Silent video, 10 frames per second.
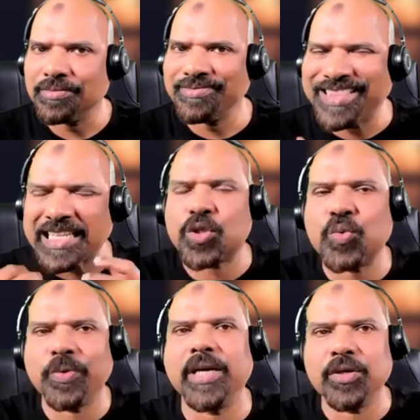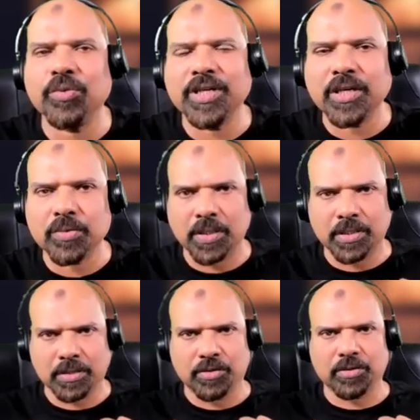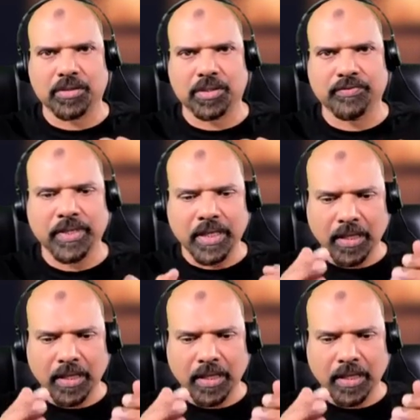That's where you need to ask yourself,